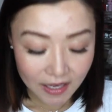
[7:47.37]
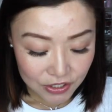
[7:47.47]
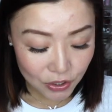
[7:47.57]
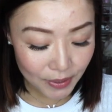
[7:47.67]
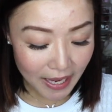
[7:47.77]

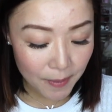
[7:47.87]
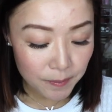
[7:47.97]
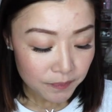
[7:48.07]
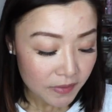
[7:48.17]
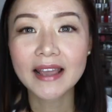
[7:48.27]
So yeah,
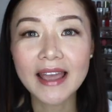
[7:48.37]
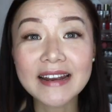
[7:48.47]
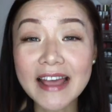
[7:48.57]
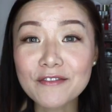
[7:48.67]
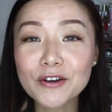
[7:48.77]
and
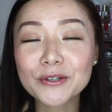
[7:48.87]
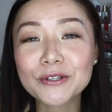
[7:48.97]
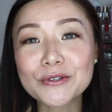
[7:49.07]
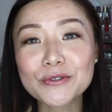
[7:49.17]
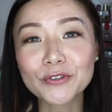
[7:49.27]
I have a
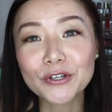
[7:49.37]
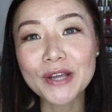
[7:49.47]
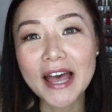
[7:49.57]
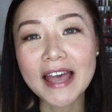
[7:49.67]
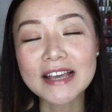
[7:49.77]
good news for
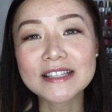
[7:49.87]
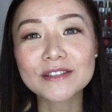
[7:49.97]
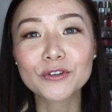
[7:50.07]
you guys.